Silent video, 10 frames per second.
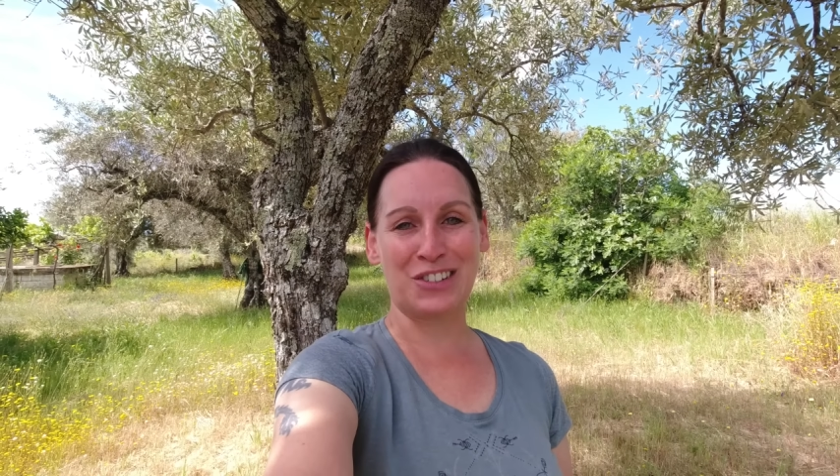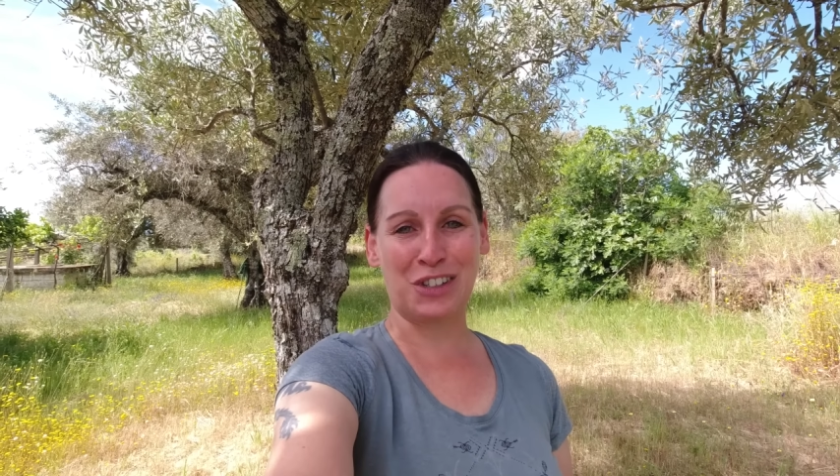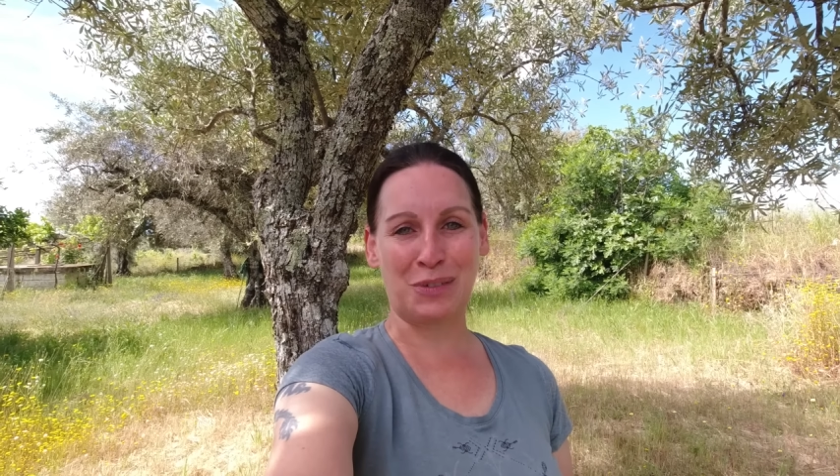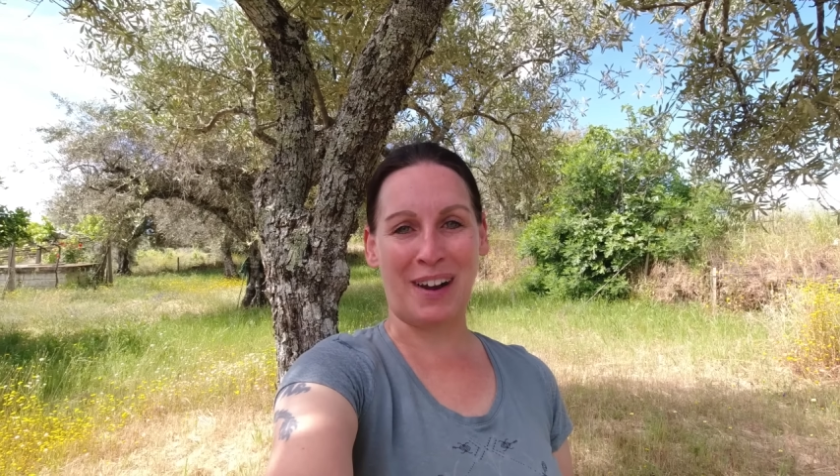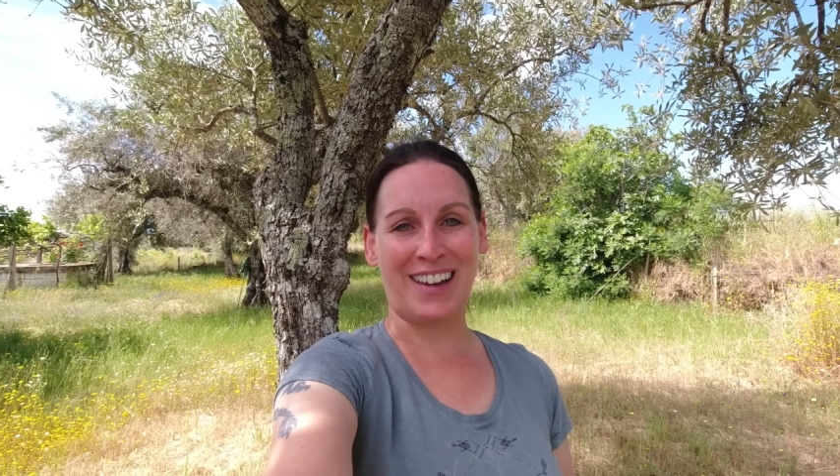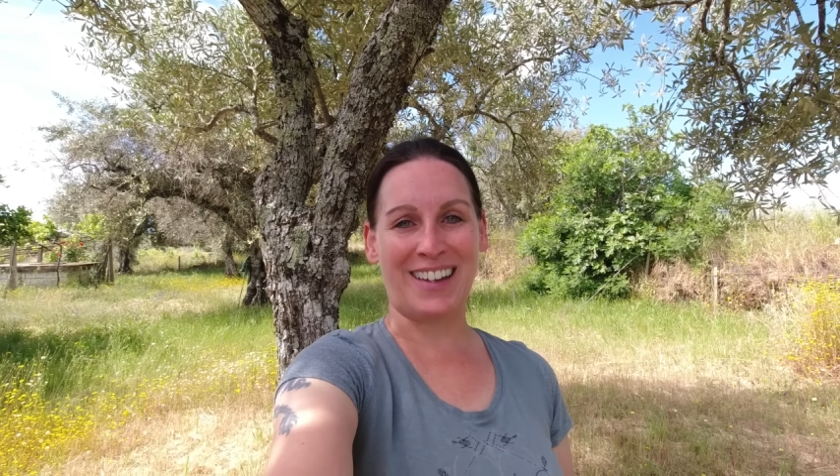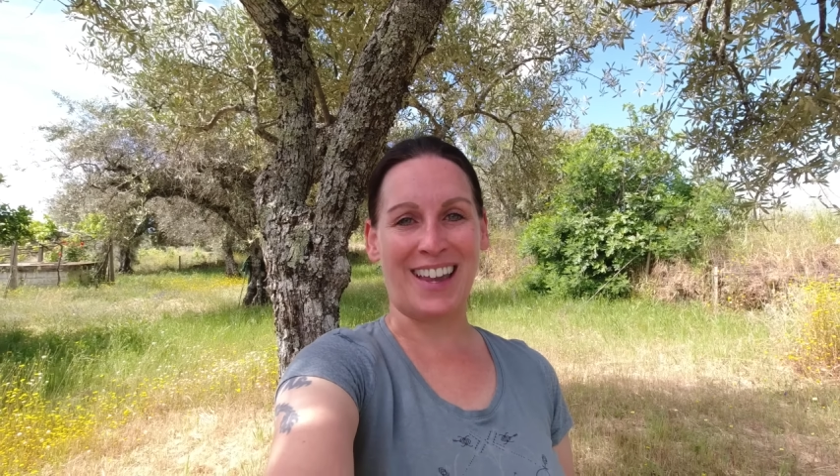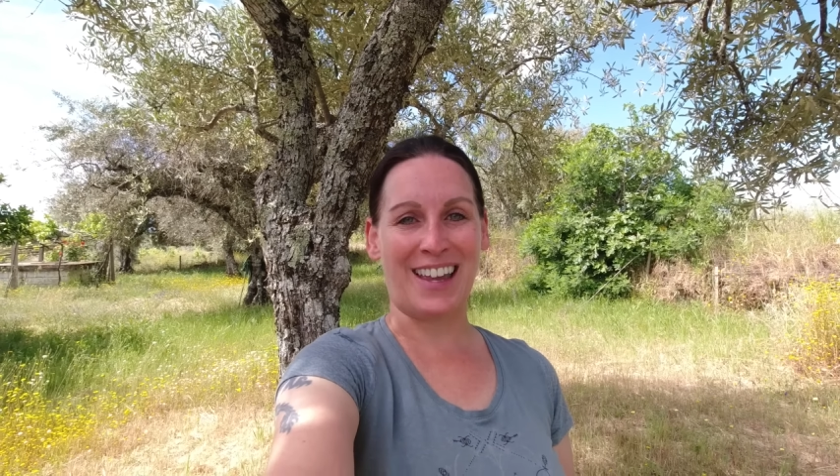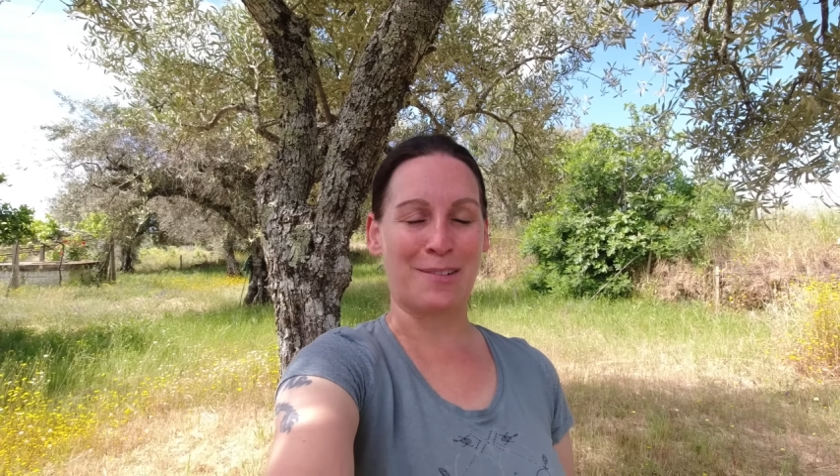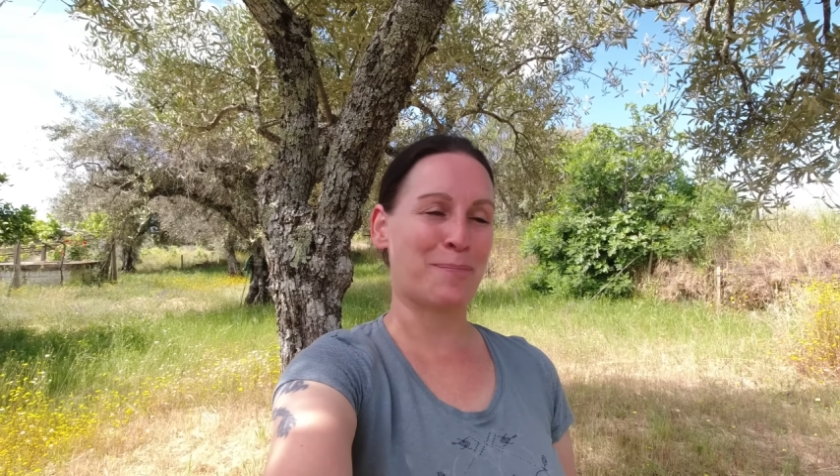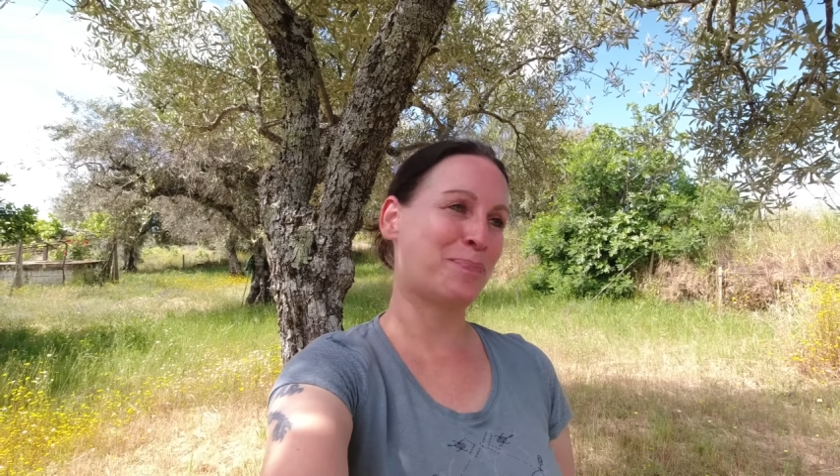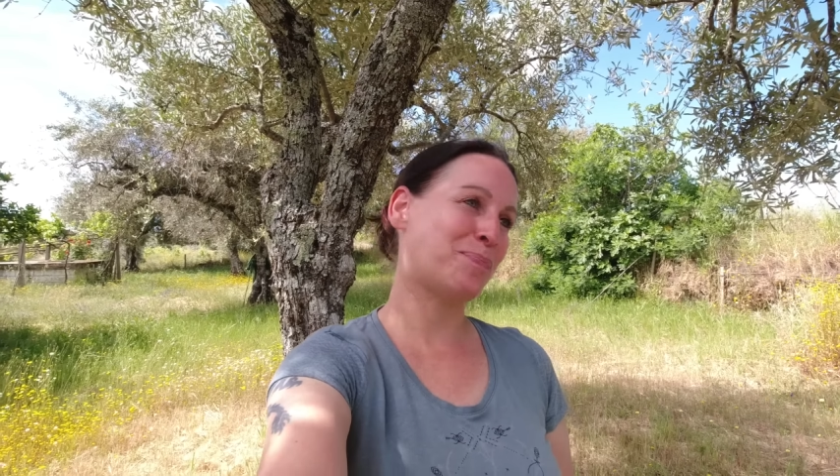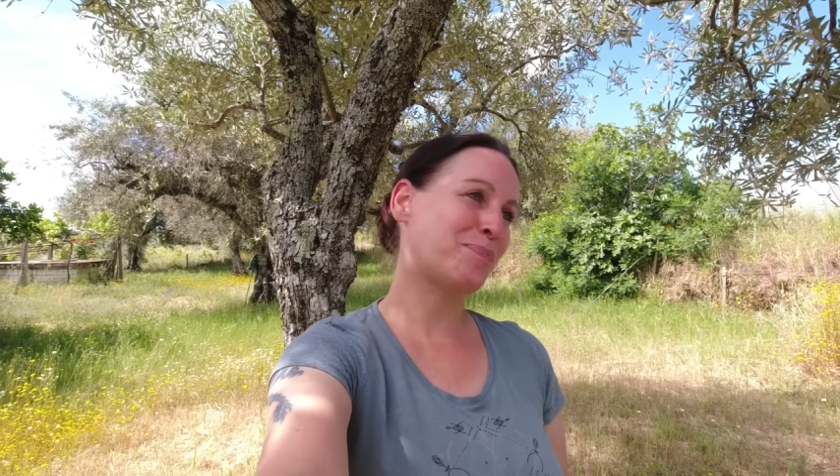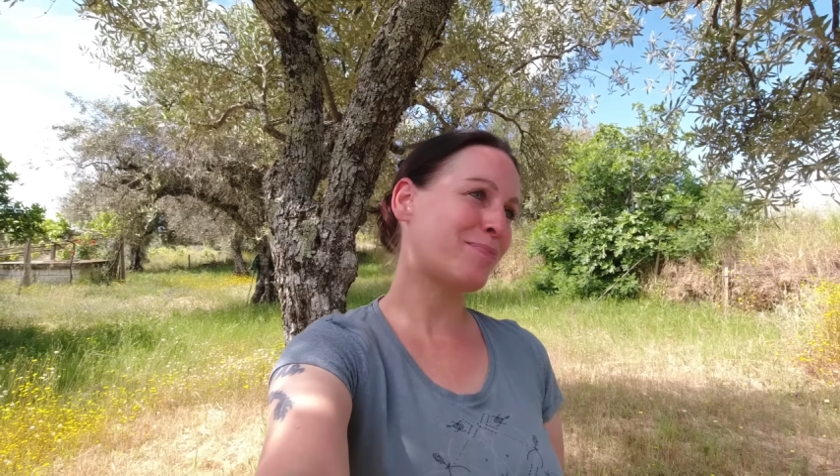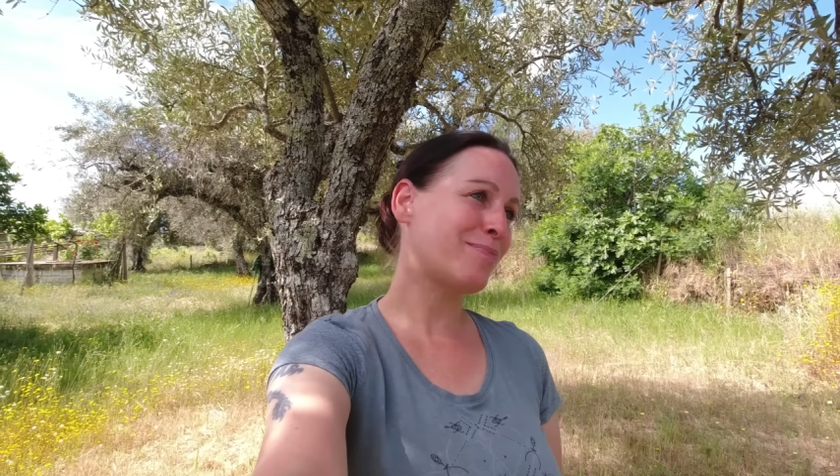entryway again.
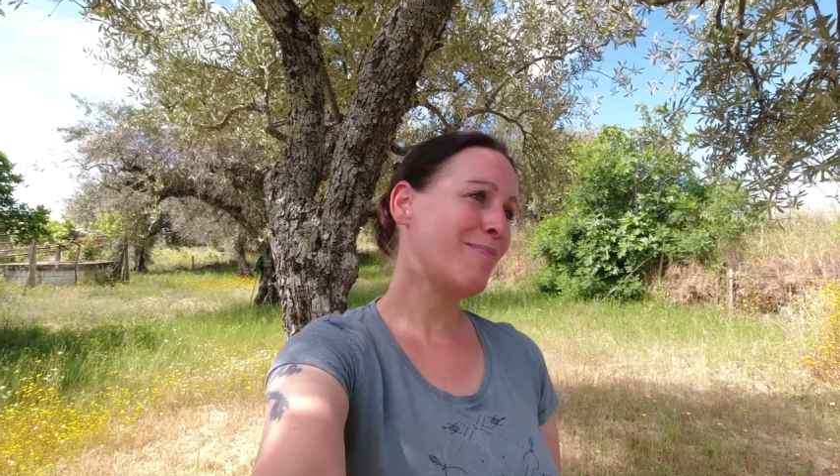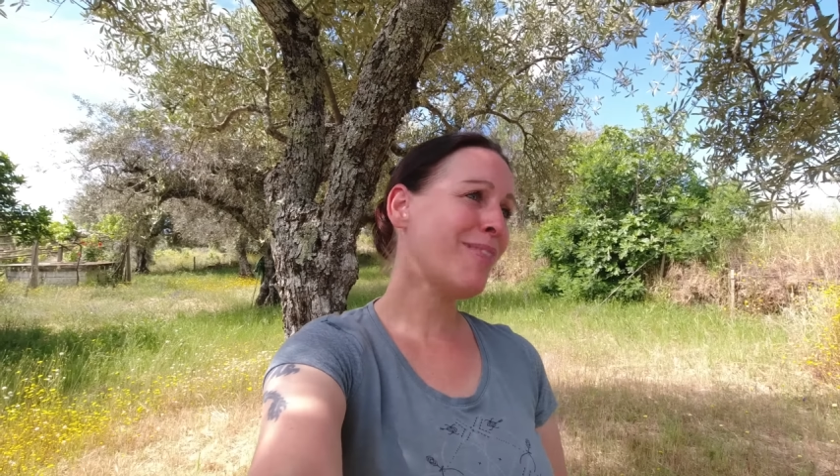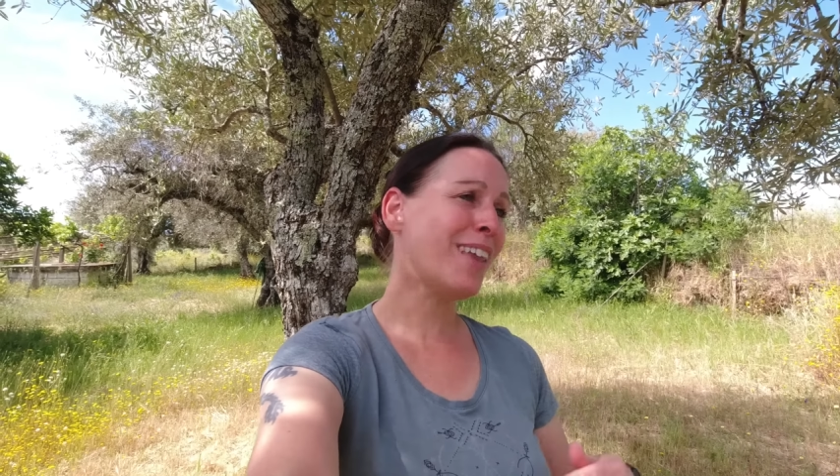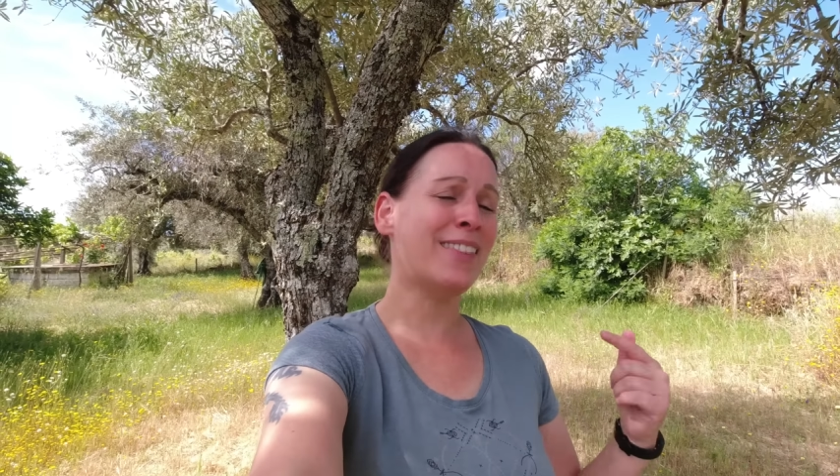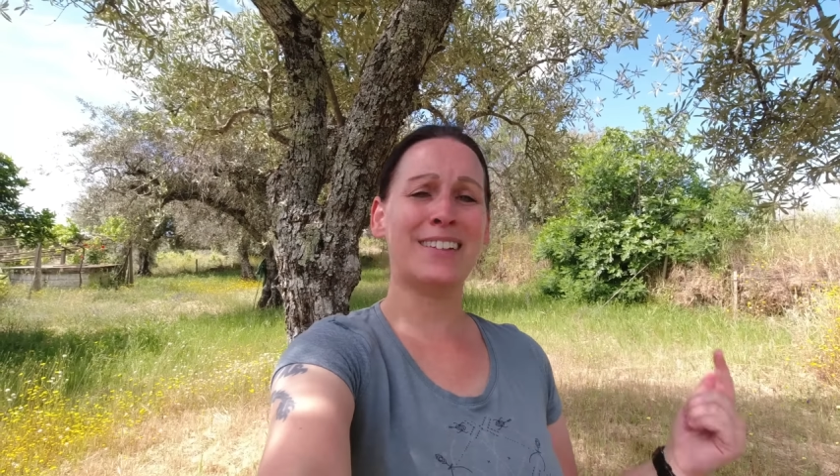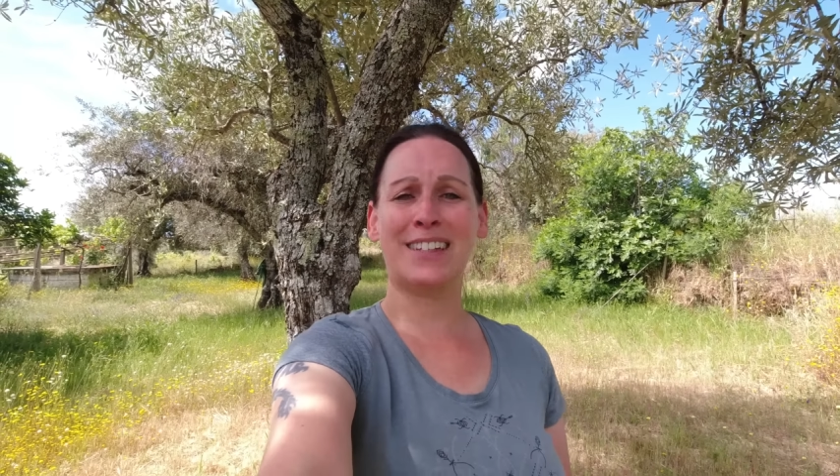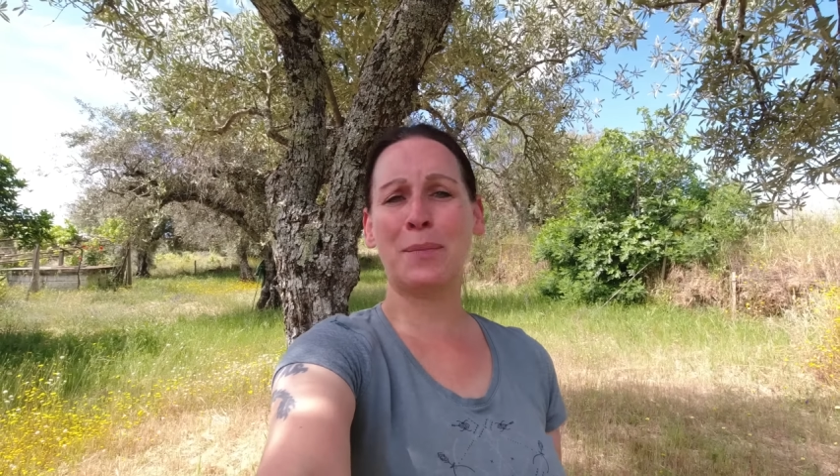The